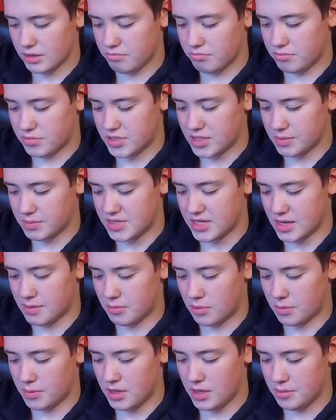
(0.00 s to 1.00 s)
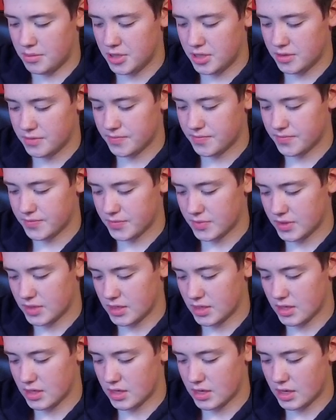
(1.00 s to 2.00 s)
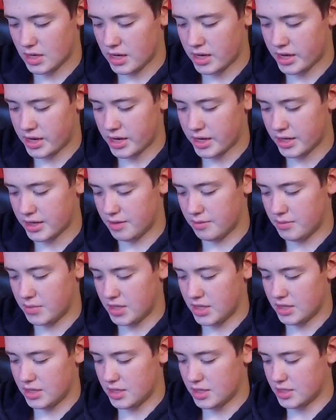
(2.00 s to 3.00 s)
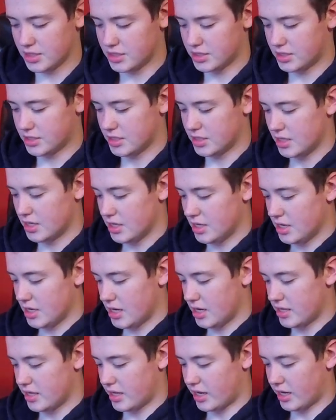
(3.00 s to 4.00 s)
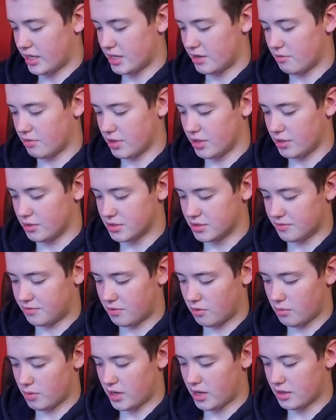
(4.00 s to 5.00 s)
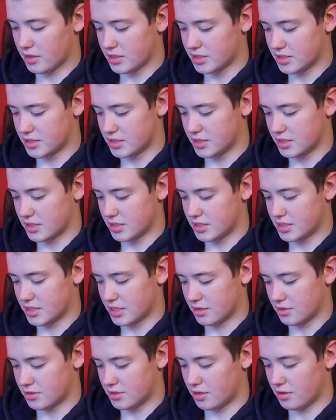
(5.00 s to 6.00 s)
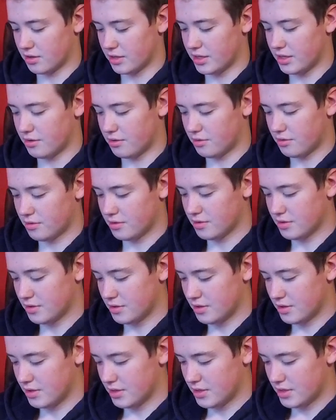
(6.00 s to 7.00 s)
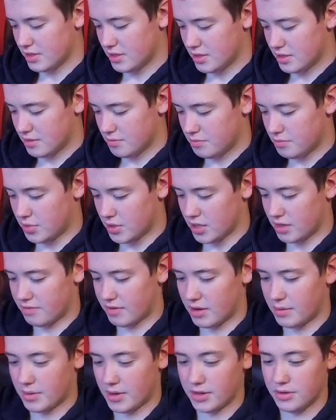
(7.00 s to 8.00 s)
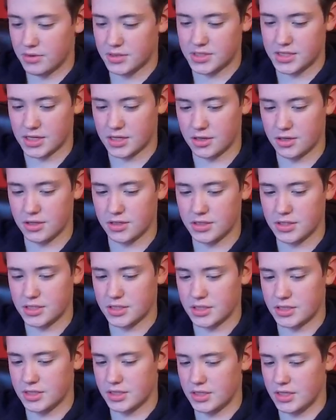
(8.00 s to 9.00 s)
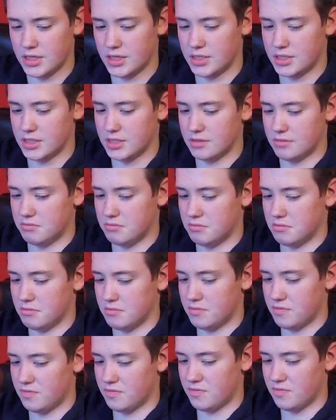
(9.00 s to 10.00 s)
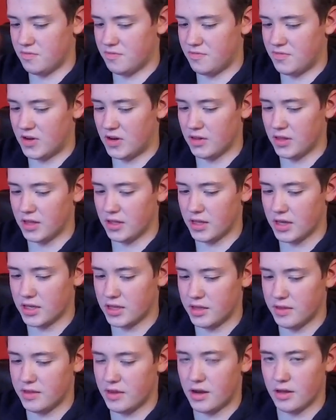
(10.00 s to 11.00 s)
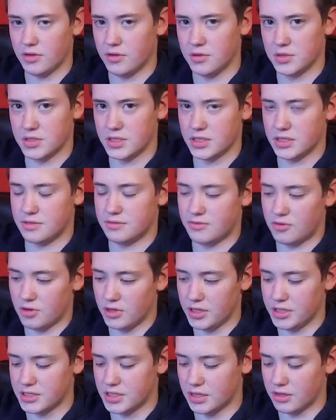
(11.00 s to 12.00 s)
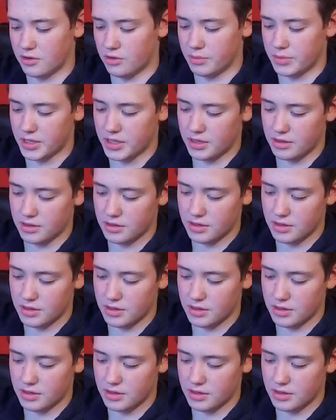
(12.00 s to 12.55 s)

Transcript: September maybe, I made this, and then I didn't really use it for a while because the stickers aren't legal. But if I buy new stickers, it's fairly likely that I'll use this for at least a little bit.